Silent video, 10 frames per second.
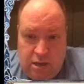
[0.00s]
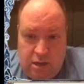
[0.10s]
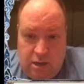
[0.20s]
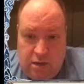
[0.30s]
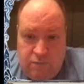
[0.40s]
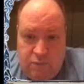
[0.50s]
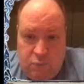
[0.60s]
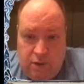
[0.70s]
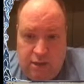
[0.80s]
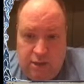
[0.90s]
If
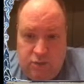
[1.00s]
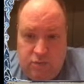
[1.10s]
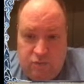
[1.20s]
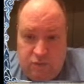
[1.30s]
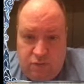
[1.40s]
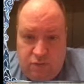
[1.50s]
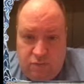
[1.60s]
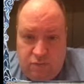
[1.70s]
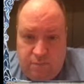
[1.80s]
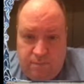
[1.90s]
Awakening was
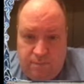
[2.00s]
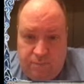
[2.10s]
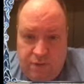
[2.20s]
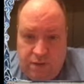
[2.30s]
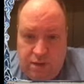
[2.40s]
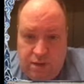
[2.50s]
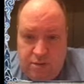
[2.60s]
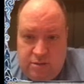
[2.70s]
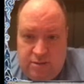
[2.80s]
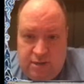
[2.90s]
fused,
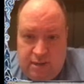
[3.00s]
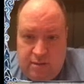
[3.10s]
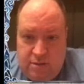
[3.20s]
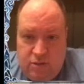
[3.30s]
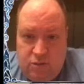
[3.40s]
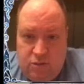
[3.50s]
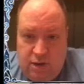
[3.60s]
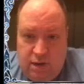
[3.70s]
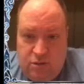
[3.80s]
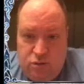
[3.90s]
instead
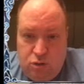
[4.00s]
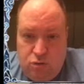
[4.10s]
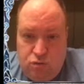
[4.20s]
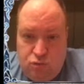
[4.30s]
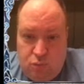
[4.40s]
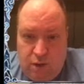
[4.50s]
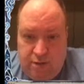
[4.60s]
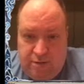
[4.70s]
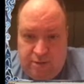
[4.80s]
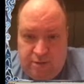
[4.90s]
create
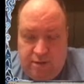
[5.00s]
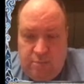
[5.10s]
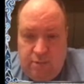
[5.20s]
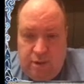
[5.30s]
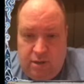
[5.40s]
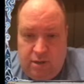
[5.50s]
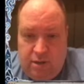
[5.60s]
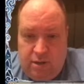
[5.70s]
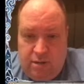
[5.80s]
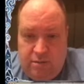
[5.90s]
twice that many
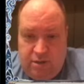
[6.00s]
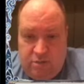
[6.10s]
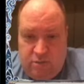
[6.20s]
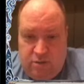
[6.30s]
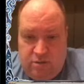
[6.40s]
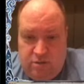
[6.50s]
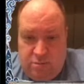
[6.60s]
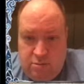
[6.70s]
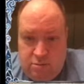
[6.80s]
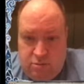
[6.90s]
Seismic
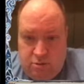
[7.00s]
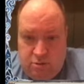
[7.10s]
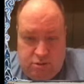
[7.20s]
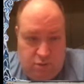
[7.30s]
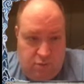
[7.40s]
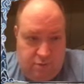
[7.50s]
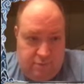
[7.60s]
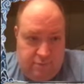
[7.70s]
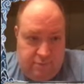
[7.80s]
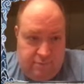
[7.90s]
Surge tokens.